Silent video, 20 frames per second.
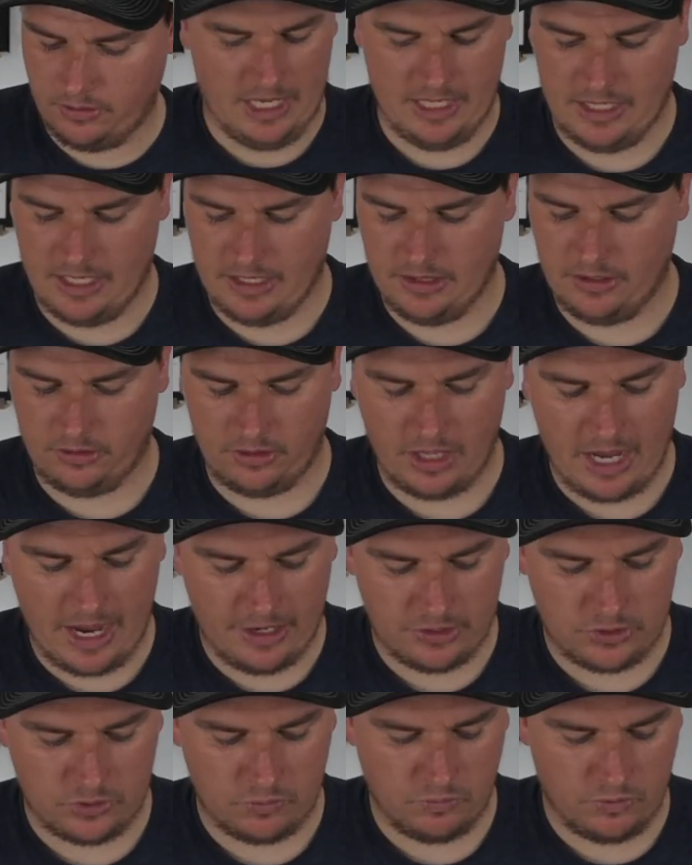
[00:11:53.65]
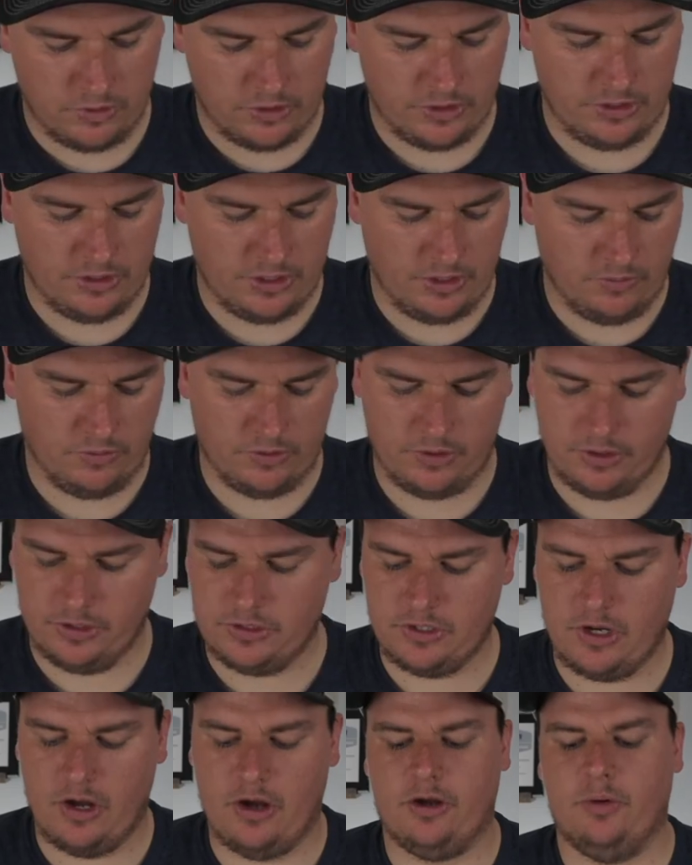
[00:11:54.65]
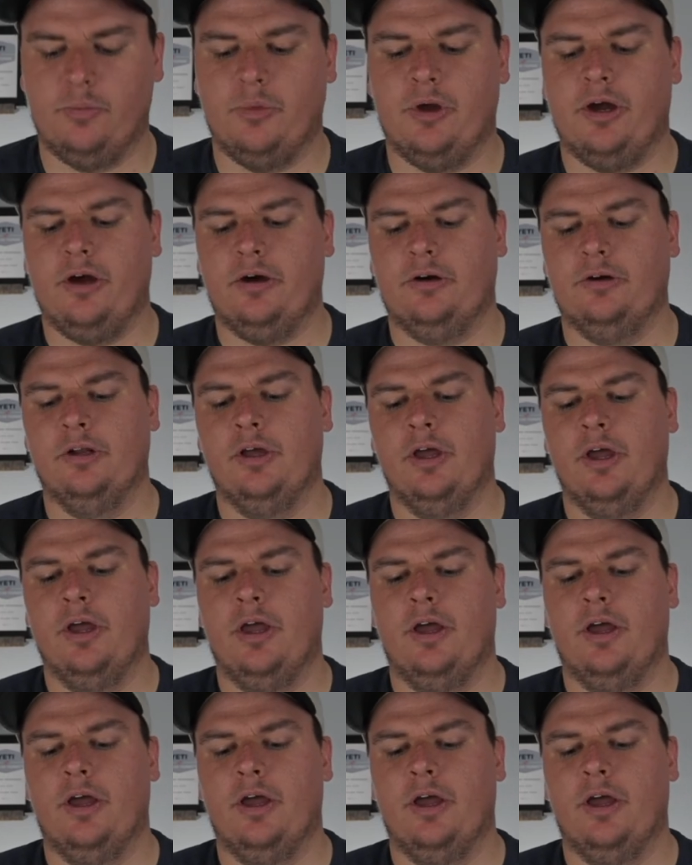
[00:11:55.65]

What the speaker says: And then the last one that we're gonna talk about,